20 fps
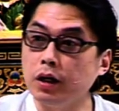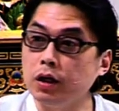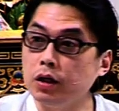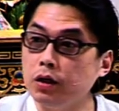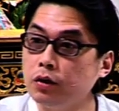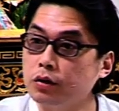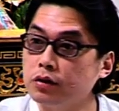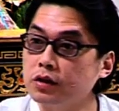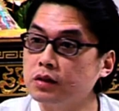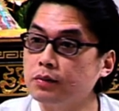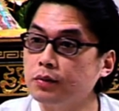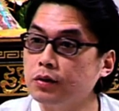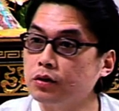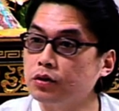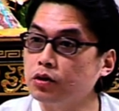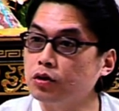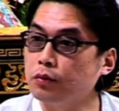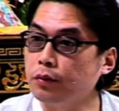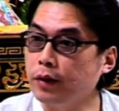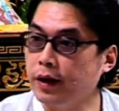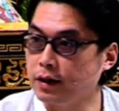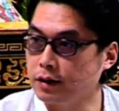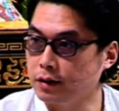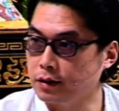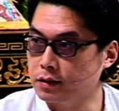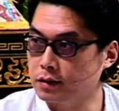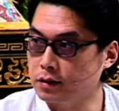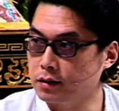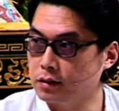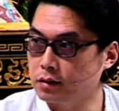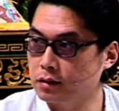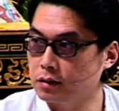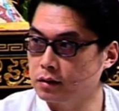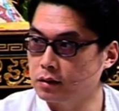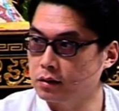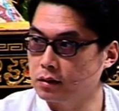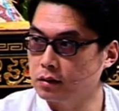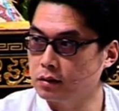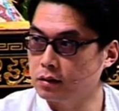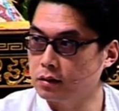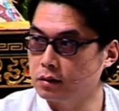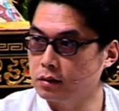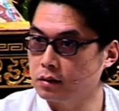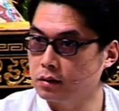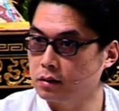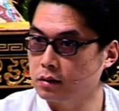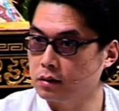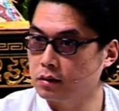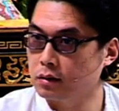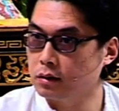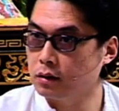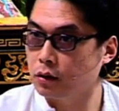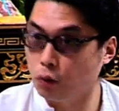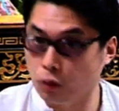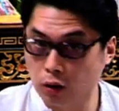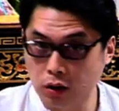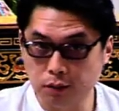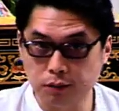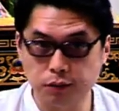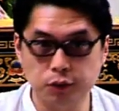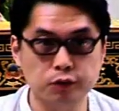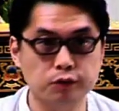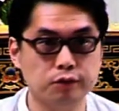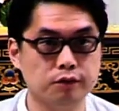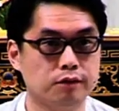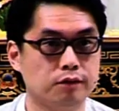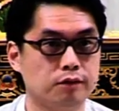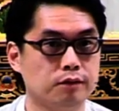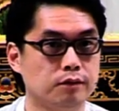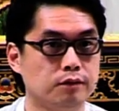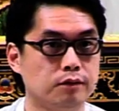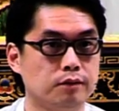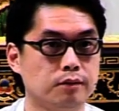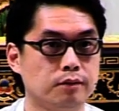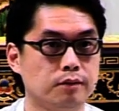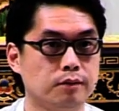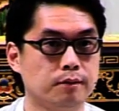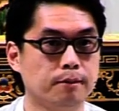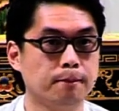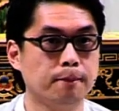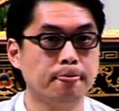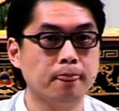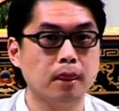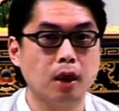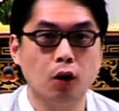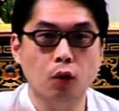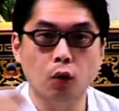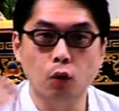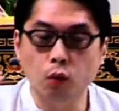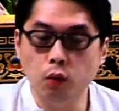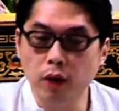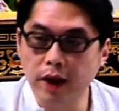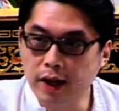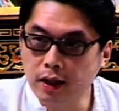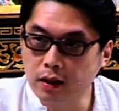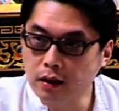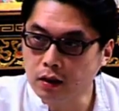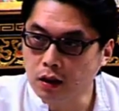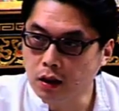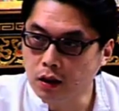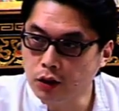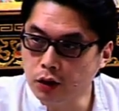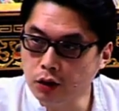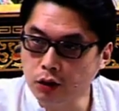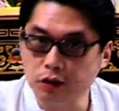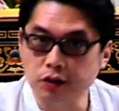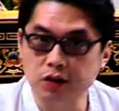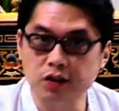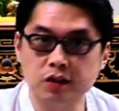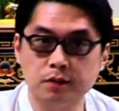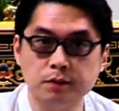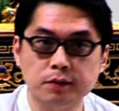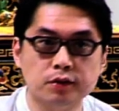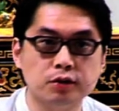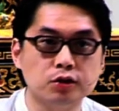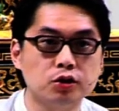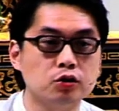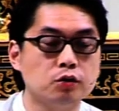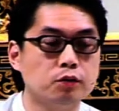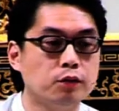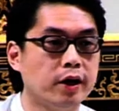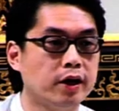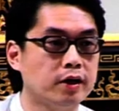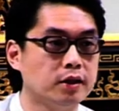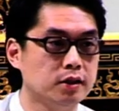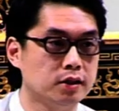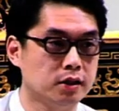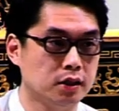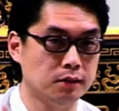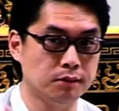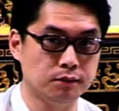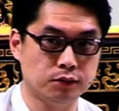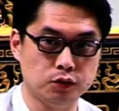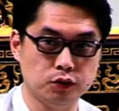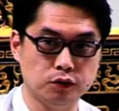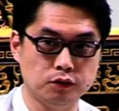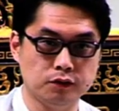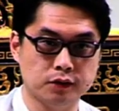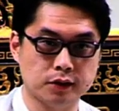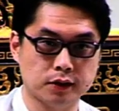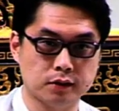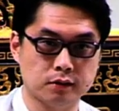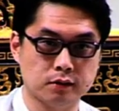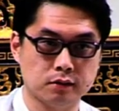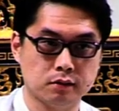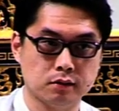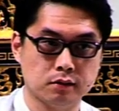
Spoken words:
your spiritual practice will improve. When your spiritual practice improves,